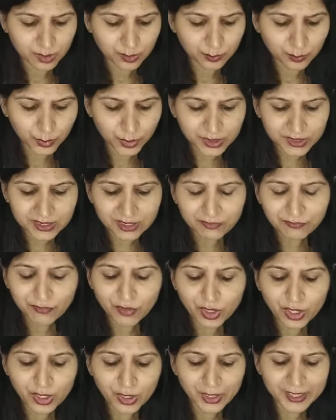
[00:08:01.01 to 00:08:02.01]
Put the
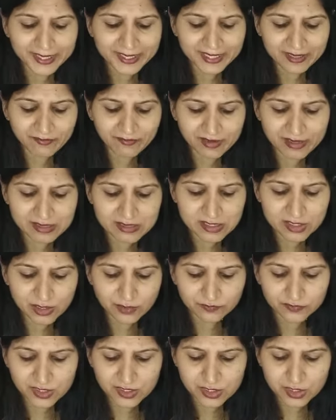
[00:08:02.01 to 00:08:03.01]
following events
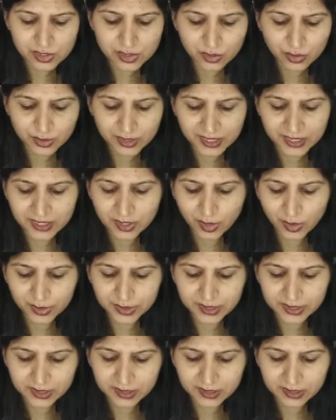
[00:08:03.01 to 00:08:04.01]
of the story in
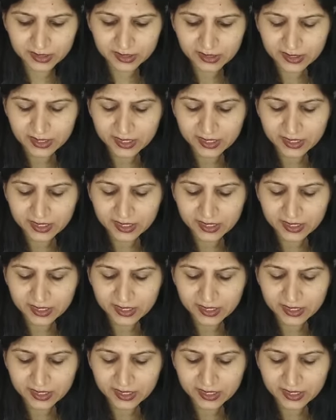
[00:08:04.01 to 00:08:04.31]
order.